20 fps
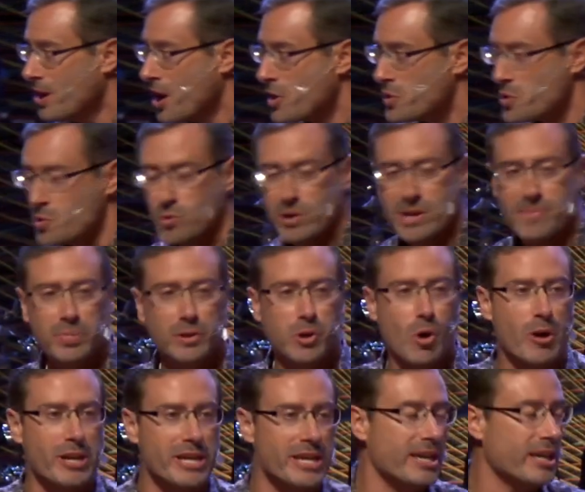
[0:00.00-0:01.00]
through an
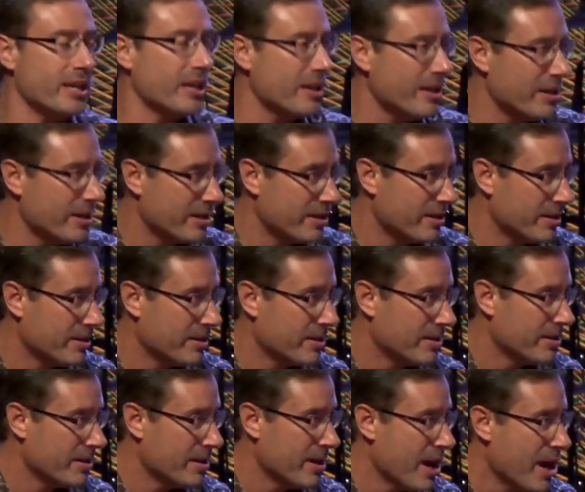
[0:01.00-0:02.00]
employee,
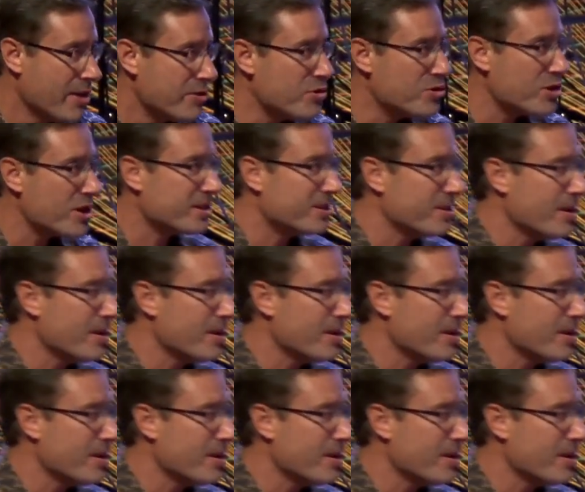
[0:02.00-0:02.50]
through just